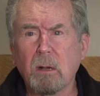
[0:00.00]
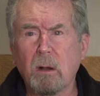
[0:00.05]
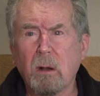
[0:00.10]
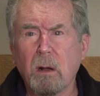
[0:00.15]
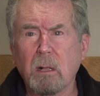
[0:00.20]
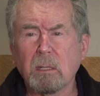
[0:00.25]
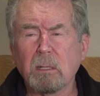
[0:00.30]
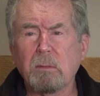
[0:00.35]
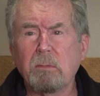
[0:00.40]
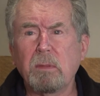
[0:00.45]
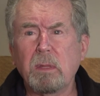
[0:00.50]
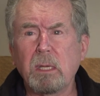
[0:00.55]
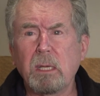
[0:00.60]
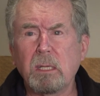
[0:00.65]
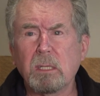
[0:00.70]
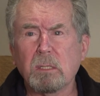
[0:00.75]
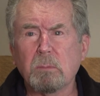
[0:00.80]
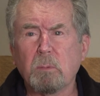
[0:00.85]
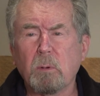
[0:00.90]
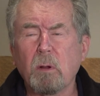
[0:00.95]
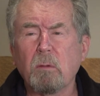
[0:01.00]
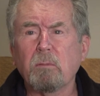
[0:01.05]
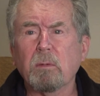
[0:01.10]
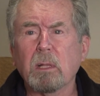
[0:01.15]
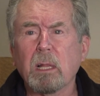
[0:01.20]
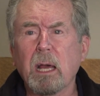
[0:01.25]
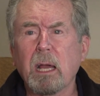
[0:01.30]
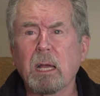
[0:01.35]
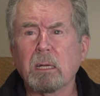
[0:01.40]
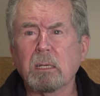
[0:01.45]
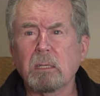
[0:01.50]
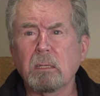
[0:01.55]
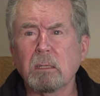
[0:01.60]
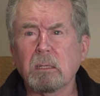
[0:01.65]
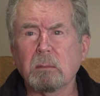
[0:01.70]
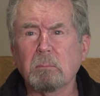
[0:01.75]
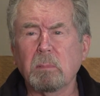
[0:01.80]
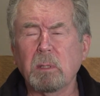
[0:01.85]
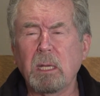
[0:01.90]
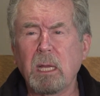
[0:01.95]
all of these
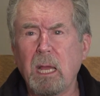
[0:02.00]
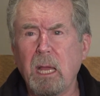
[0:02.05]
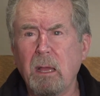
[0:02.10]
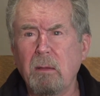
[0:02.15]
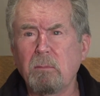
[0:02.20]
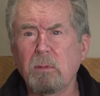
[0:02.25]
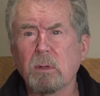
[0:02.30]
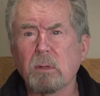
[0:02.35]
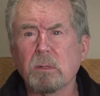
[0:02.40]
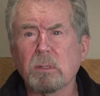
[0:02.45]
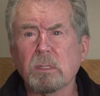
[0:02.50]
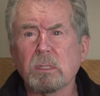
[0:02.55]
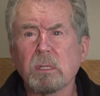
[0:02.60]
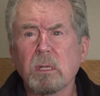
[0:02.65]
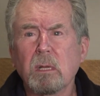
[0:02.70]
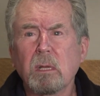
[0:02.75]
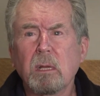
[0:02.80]
prophylactic behaviors